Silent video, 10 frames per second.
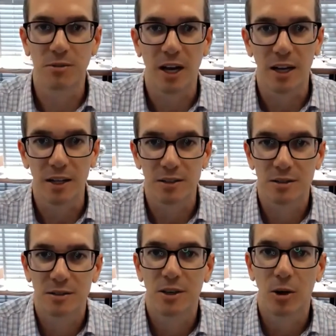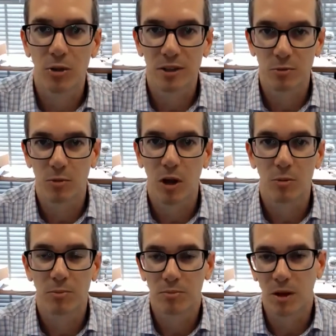advise,
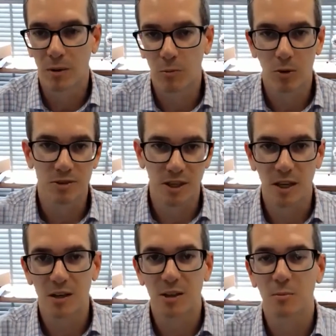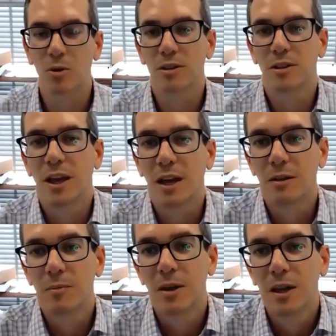I won't say anything more than that.
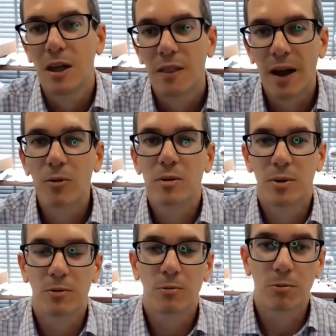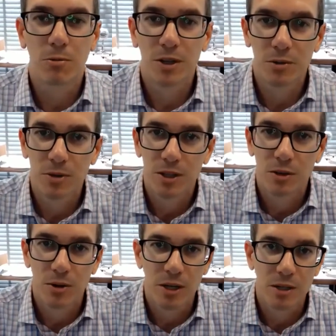That would have been really,
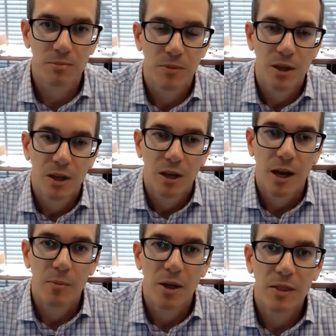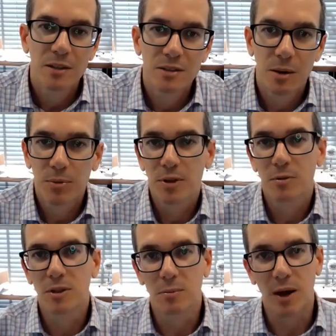really great. And then
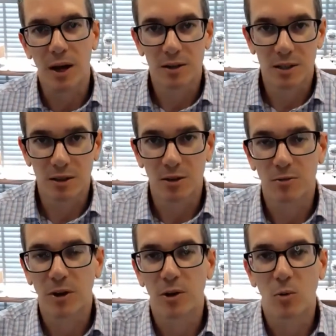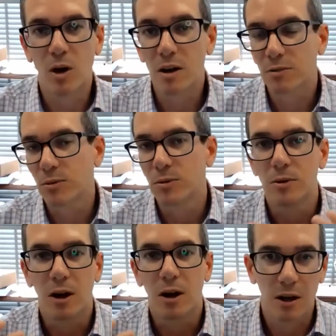separately, when the buyer did their final
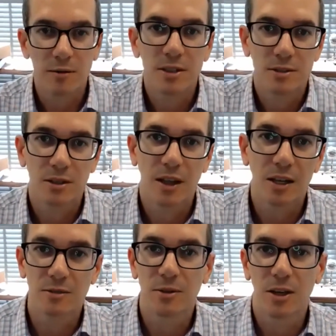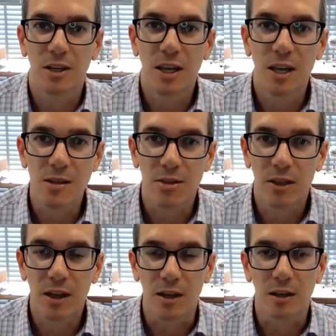walkthrough, obviously that's a very key
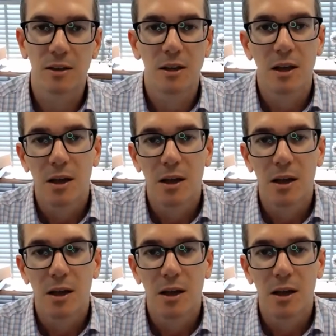thing.